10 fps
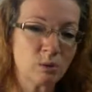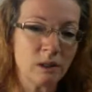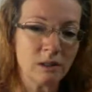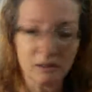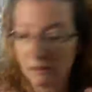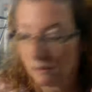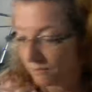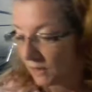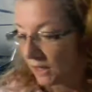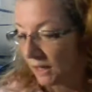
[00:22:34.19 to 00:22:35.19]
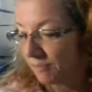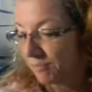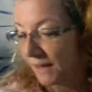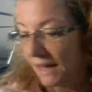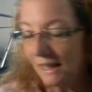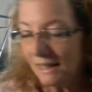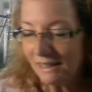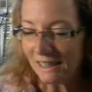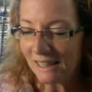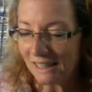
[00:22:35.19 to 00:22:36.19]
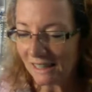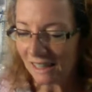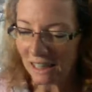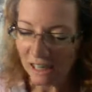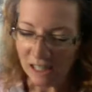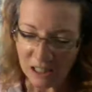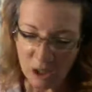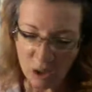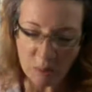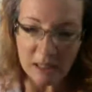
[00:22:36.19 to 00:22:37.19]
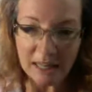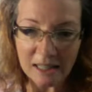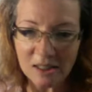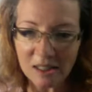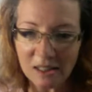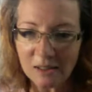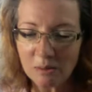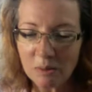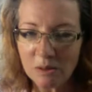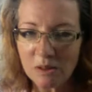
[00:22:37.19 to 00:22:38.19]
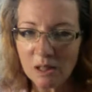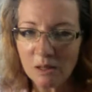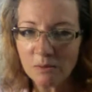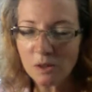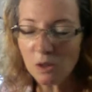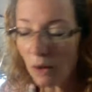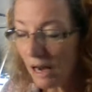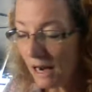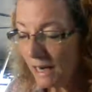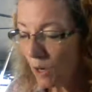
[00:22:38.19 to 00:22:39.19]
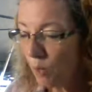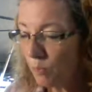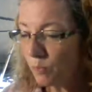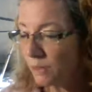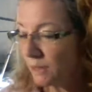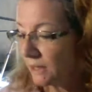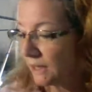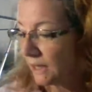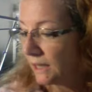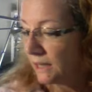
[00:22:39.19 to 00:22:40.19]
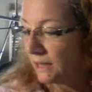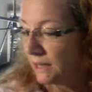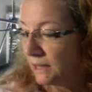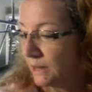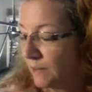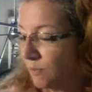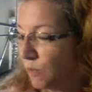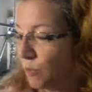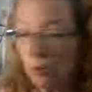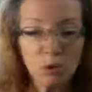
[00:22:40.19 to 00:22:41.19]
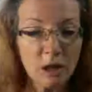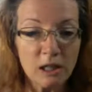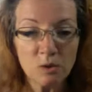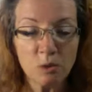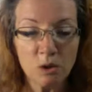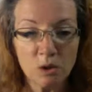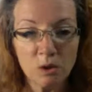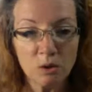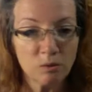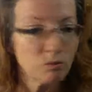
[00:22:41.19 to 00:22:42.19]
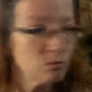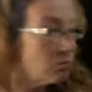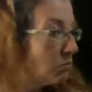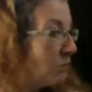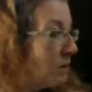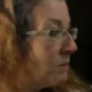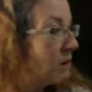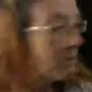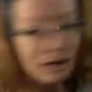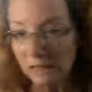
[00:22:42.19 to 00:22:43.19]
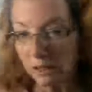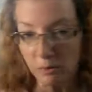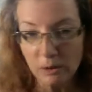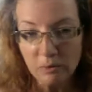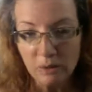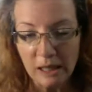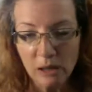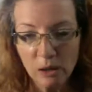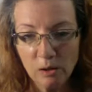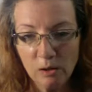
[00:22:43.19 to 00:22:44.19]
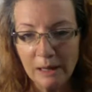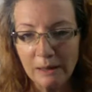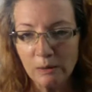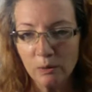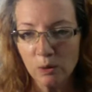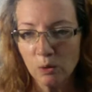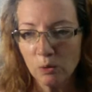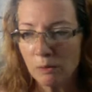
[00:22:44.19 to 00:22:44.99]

What? And yeah, I get a little bit antsy about stuff. So I hope you guys will maybe come back a little bit later. I don't know.